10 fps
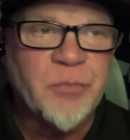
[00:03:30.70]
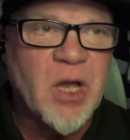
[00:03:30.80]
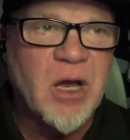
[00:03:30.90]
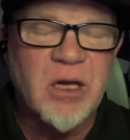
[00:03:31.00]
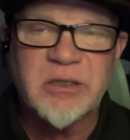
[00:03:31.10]

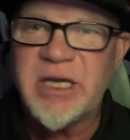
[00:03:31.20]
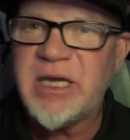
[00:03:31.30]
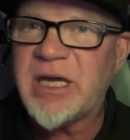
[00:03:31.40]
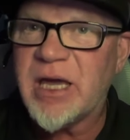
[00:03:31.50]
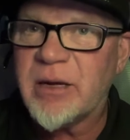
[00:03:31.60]
uh,
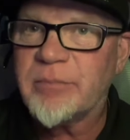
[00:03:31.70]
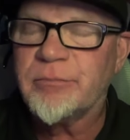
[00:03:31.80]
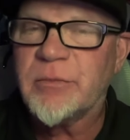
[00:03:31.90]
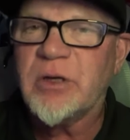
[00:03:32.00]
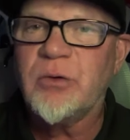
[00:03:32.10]
DeCamp,
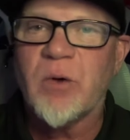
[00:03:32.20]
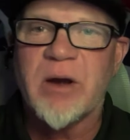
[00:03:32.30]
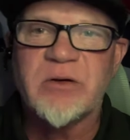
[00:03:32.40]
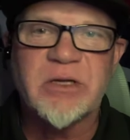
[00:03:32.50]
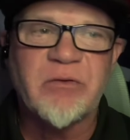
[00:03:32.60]
the new
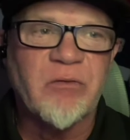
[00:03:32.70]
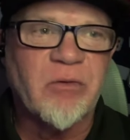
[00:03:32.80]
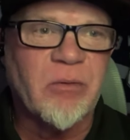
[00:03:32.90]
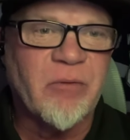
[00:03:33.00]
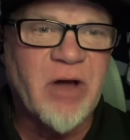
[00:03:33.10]
wide receiver
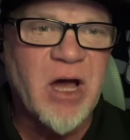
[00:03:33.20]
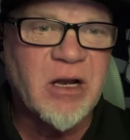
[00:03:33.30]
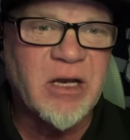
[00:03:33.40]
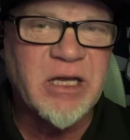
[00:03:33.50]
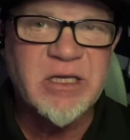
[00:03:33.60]
from Nevada,
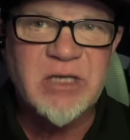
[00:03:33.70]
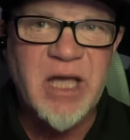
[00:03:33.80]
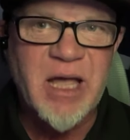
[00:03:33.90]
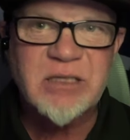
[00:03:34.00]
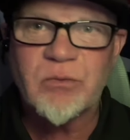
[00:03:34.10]
and his
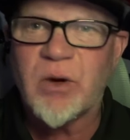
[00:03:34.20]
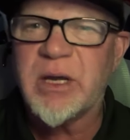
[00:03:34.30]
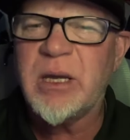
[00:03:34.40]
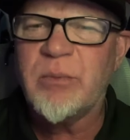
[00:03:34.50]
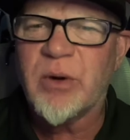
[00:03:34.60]
size and what
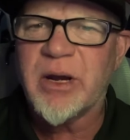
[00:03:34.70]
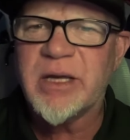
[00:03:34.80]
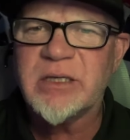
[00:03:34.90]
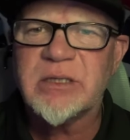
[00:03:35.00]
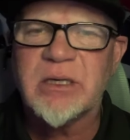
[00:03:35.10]
he
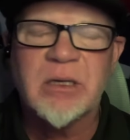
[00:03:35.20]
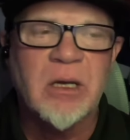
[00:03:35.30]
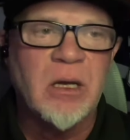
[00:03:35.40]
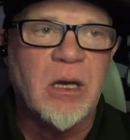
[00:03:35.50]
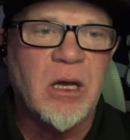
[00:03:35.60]
brings
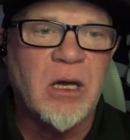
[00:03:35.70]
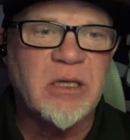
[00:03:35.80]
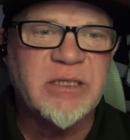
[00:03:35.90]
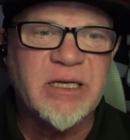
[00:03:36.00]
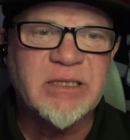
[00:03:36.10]
uh,
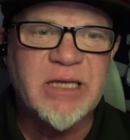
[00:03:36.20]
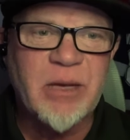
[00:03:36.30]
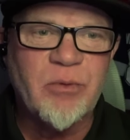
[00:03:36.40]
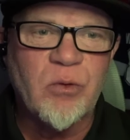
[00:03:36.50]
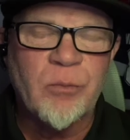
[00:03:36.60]
to the
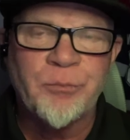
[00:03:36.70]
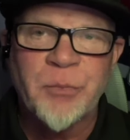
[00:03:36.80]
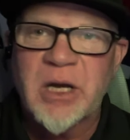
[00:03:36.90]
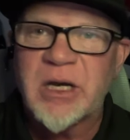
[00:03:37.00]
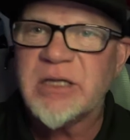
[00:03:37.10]
table.
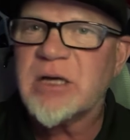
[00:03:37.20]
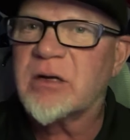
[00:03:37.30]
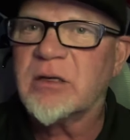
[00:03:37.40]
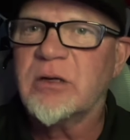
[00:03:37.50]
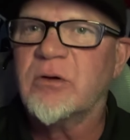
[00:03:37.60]
They talked
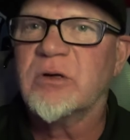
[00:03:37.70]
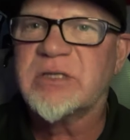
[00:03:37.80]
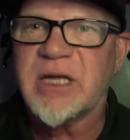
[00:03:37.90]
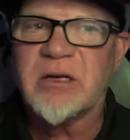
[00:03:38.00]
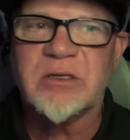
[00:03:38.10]
to LaNorris
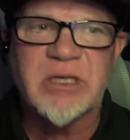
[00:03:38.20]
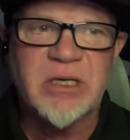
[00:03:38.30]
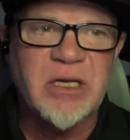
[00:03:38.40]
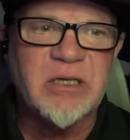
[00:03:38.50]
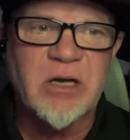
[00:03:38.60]
Sellers, and
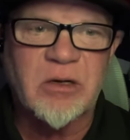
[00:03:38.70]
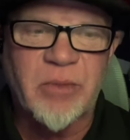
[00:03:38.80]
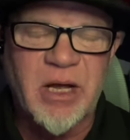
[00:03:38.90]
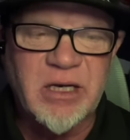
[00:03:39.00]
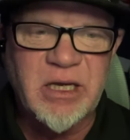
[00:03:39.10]
he talked
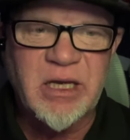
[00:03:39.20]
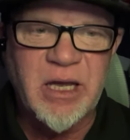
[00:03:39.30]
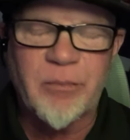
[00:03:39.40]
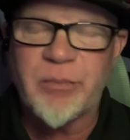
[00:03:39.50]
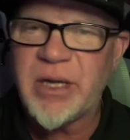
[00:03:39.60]
about
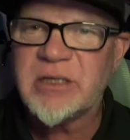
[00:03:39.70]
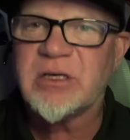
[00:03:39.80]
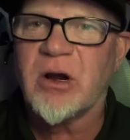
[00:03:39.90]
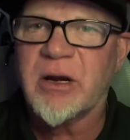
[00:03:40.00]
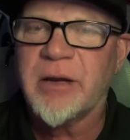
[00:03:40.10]
DeCamp, big
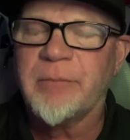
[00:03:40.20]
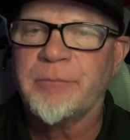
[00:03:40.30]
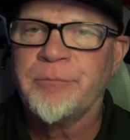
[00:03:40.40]
target,